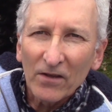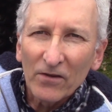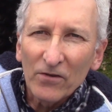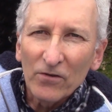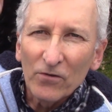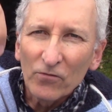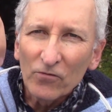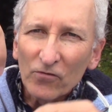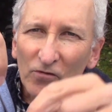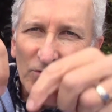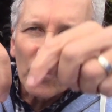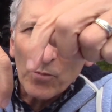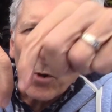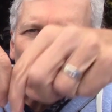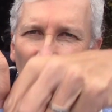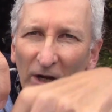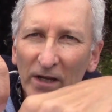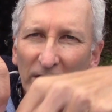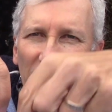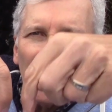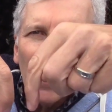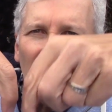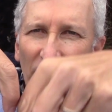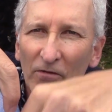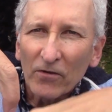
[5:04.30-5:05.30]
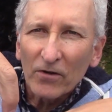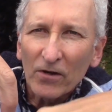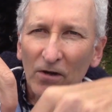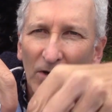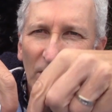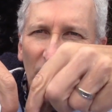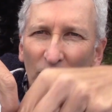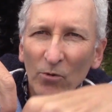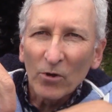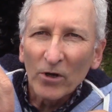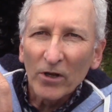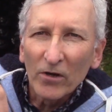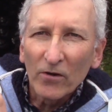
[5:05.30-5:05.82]
and you'd spray down the
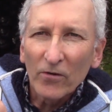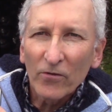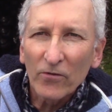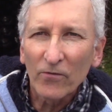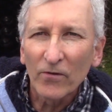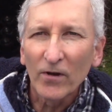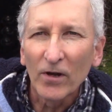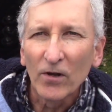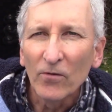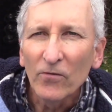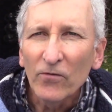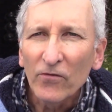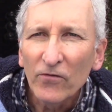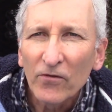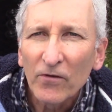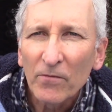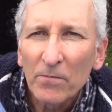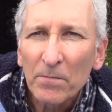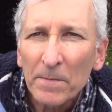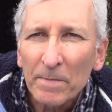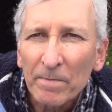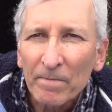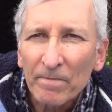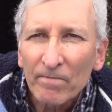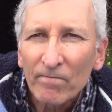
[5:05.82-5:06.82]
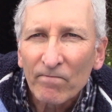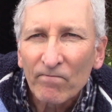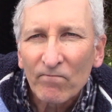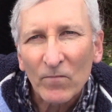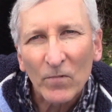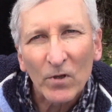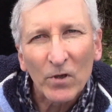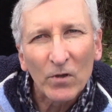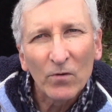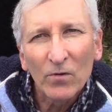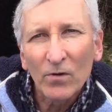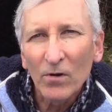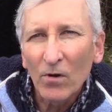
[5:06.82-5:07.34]
carburetor throats.
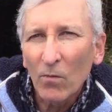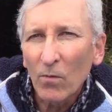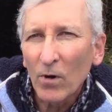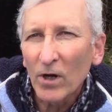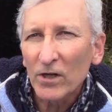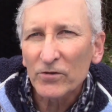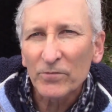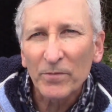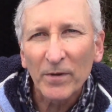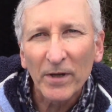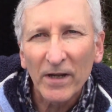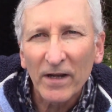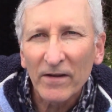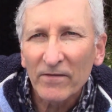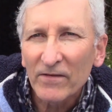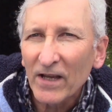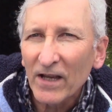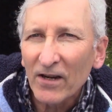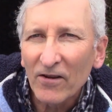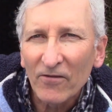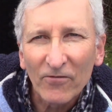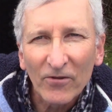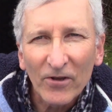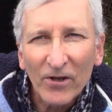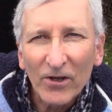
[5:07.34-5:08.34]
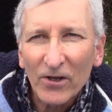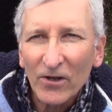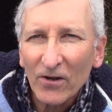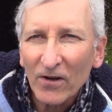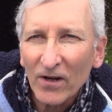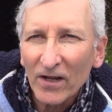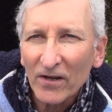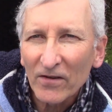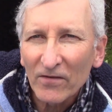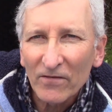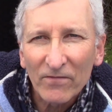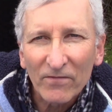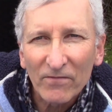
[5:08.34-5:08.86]
You can go watch my, I've got a video
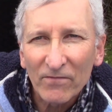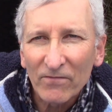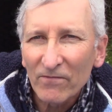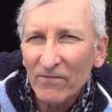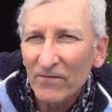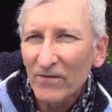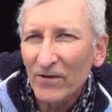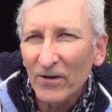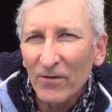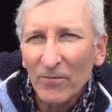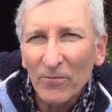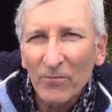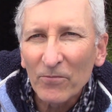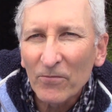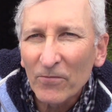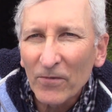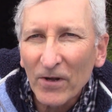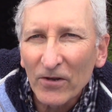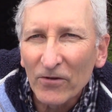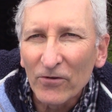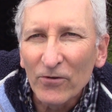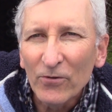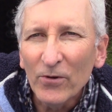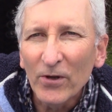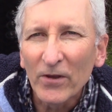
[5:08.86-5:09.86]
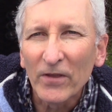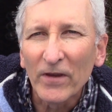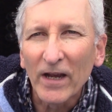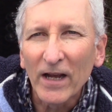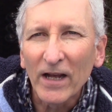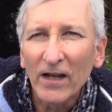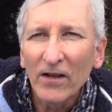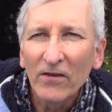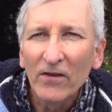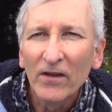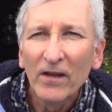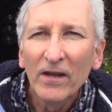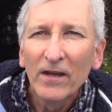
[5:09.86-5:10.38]
on, you know, on doing
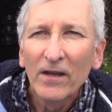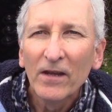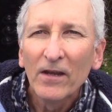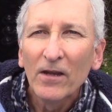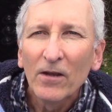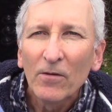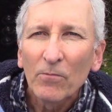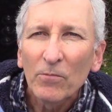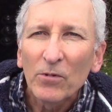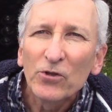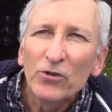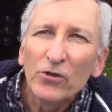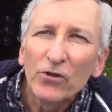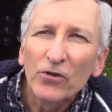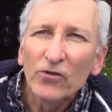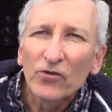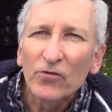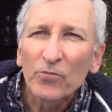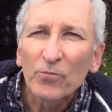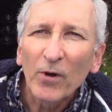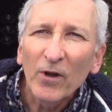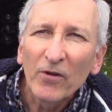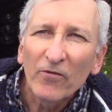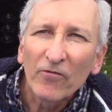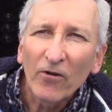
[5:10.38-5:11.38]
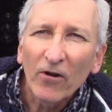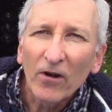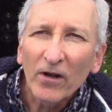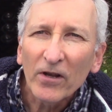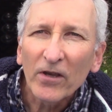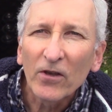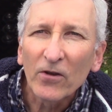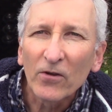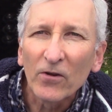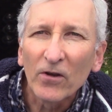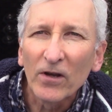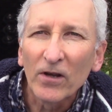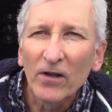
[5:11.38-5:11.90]
that. But you could spray
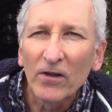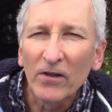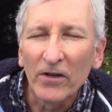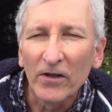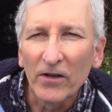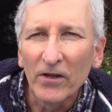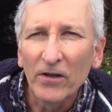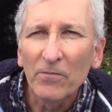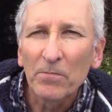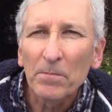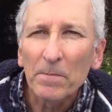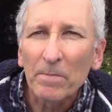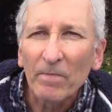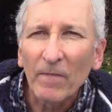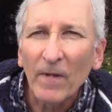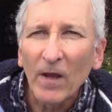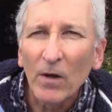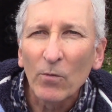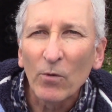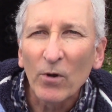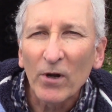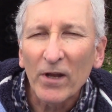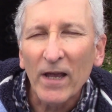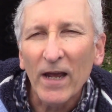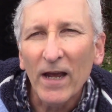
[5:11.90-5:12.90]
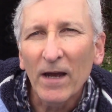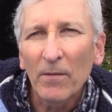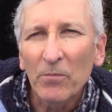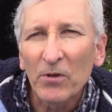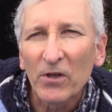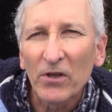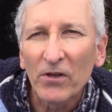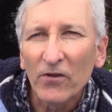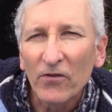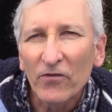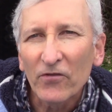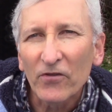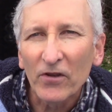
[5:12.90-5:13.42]
fogging oil in it, and what
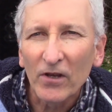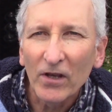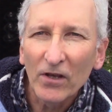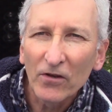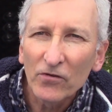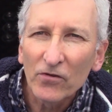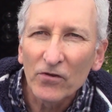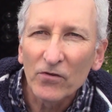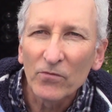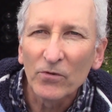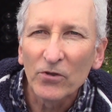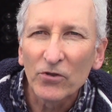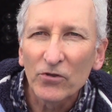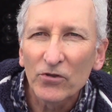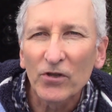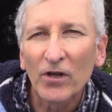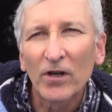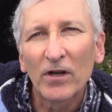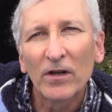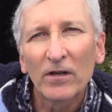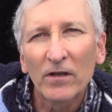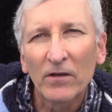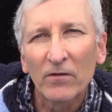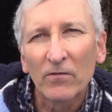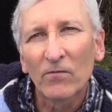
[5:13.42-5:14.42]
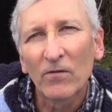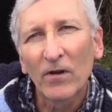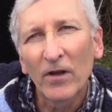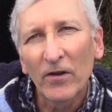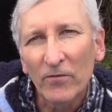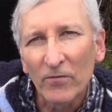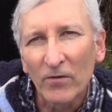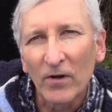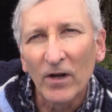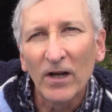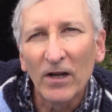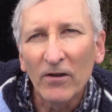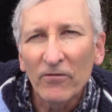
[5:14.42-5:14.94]
happened is the engine would chug and
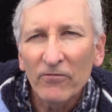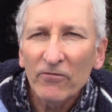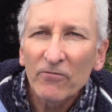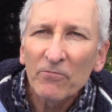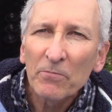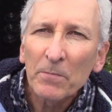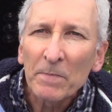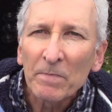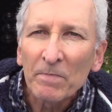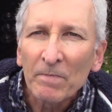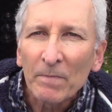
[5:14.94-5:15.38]
run rough,